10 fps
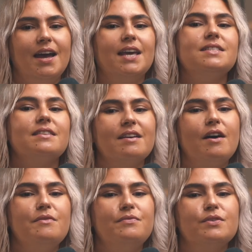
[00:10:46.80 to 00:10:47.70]
I guess the thing
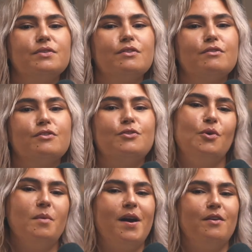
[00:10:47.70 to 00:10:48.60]
I've
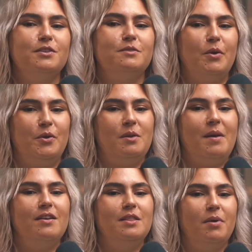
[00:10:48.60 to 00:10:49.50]
thought about and spoken
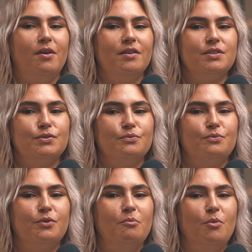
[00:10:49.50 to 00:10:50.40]
about in the past
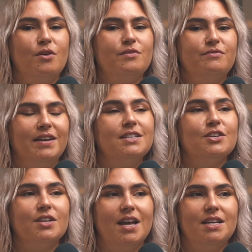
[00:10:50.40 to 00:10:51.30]
from more of a
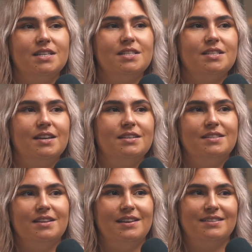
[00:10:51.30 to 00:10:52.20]
fetish lens
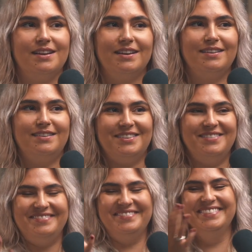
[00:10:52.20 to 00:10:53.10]
is like,
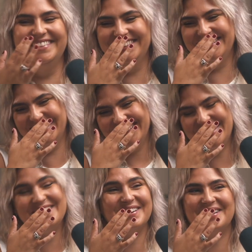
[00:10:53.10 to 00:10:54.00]

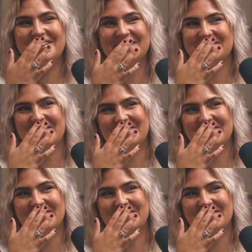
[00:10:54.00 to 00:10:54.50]
you don't know this about